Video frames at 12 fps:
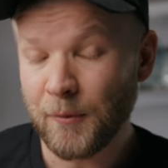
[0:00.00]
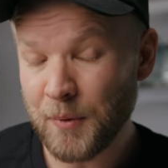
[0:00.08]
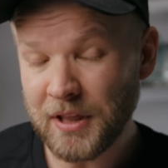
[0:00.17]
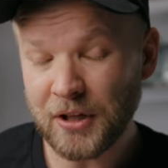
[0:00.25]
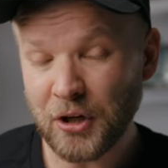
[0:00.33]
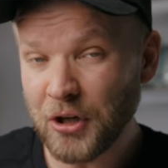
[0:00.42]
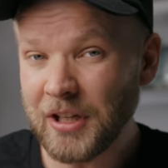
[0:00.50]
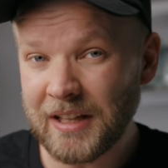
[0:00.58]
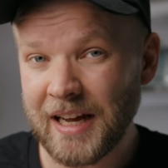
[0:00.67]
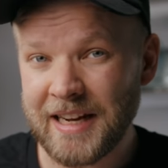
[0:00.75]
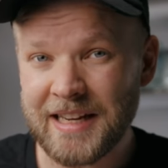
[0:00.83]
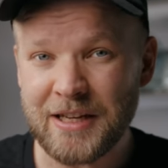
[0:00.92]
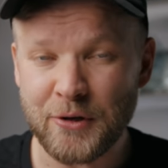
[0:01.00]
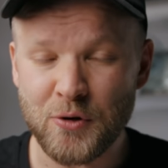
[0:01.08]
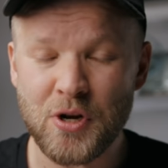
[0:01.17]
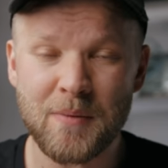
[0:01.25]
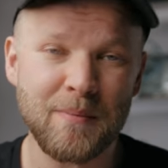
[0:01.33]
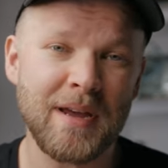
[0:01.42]
With good lighting,
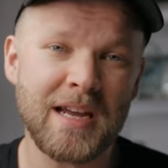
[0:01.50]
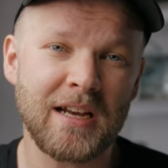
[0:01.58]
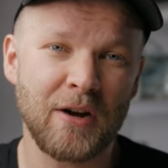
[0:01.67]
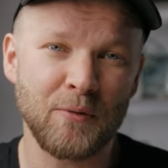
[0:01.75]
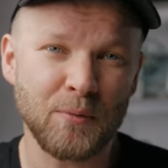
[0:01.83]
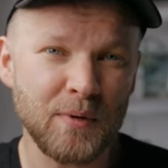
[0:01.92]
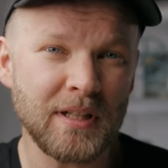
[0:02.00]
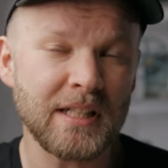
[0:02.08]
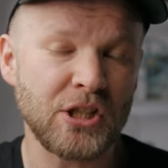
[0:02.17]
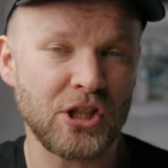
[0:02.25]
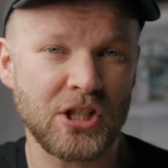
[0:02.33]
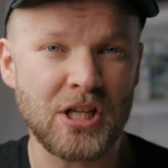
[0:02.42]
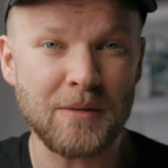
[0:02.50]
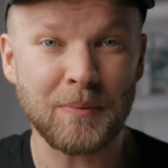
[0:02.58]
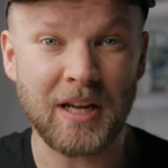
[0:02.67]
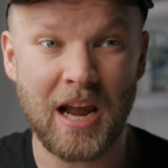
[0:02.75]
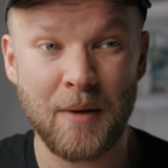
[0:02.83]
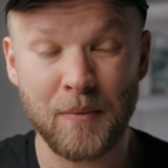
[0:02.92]
you can make a really
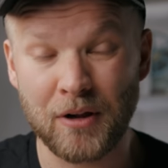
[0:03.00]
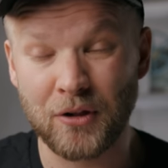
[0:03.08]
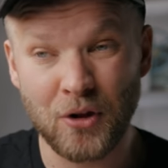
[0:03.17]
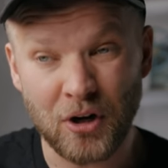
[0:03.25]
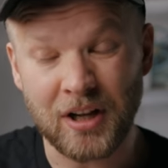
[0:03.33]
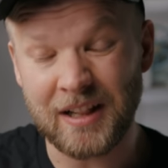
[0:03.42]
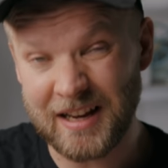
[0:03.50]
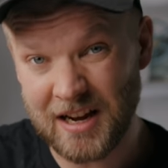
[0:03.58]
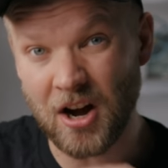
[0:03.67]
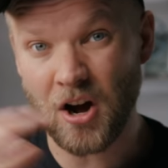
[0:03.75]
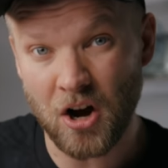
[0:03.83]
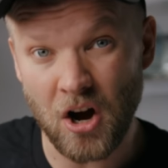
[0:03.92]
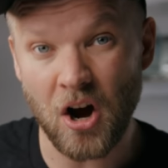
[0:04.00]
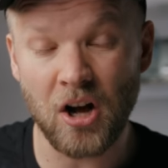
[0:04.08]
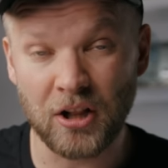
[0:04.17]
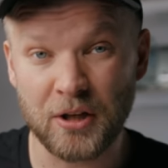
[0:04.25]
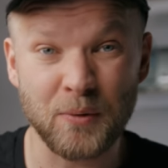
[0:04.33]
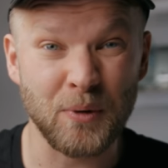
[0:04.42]
cheap camera look like a
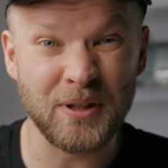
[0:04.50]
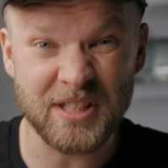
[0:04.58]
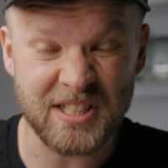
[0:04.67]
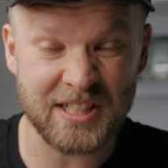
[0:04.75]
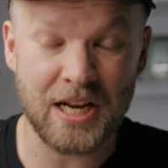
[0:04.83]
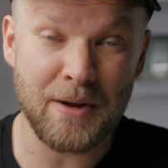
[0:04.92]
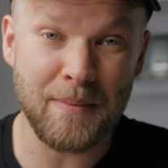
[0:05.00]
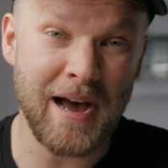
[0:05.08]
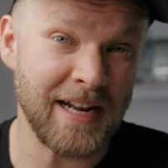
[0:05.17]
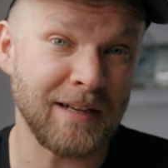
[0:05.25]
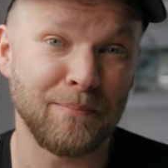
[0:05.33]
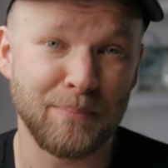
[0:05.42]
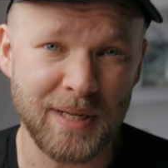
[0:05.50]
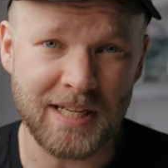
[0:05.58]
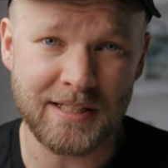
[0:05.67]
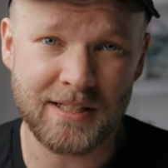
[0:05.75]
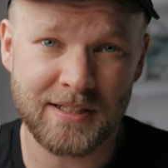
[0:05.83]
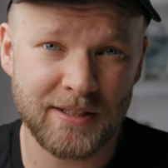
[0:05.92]
Hollywood cinematic
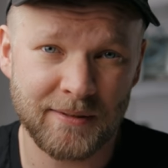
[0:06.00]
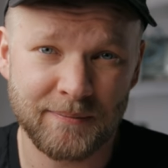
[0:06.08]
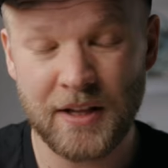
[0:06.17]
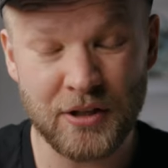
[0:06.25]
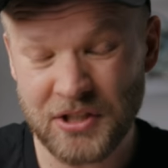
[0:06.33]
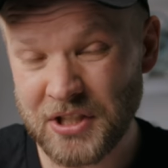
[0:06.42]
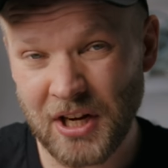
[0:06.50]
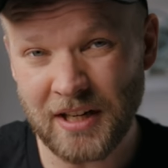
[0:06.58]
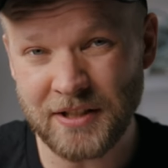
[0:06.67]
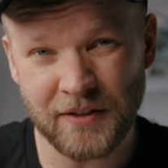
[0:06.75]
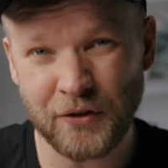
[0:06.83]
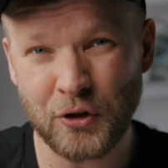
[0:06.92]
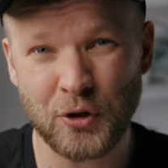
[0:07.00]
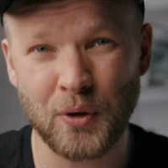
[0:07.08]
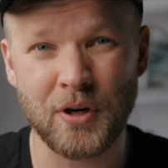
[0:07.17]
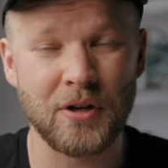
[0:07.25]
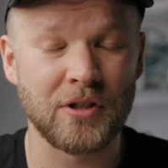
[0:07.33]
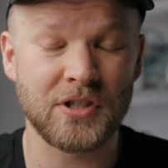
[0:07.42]
beast. And there's tons of
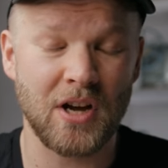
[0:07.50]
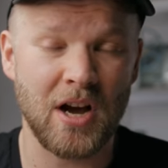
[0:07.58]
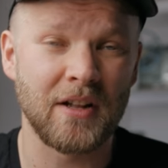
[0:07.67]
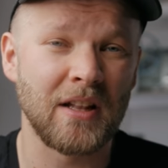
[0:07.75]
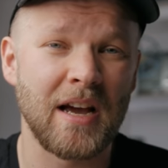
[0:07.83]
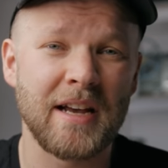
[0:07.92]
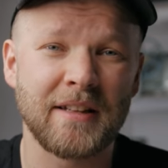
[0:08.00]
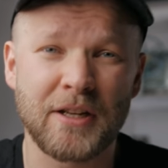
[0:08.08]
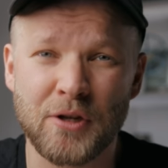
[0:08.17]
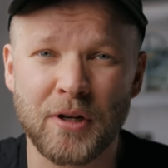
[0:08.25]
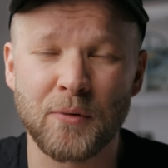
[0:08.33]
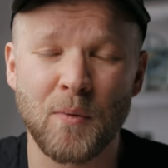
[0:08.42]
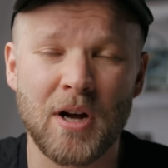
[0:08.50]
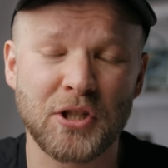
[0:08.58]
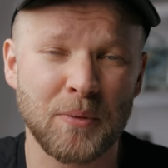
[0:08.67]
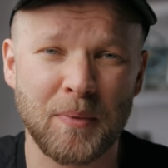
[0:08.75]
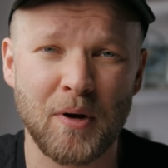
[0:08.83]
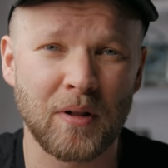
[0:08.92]
tutorials online that you can
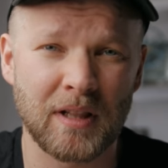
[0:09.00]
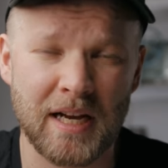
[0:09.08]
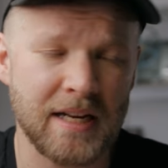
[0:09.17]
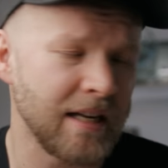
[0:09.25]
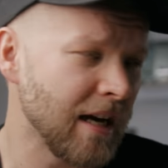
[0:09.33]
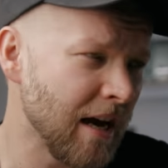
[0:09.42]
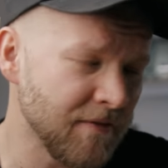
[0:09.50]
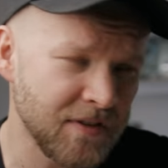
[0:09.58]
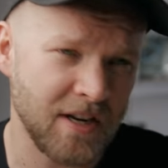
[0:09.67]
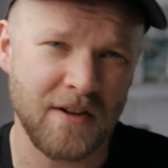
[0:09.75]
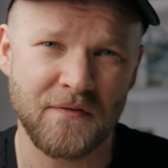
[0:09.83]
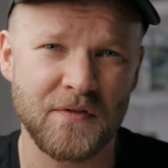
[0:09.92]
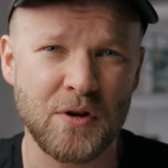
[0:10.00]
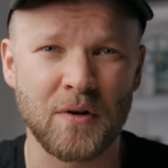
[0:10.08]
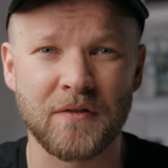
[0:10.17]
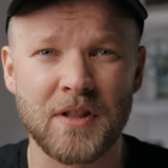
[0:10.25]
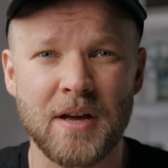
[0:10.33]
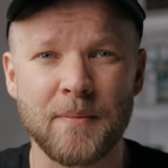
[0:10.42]
watch about lighting. I've done a few
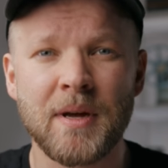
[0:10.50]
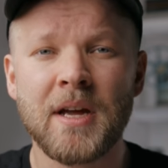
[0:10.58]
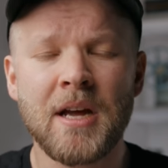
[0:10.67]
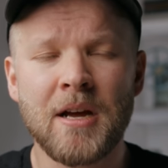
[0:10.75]
of them.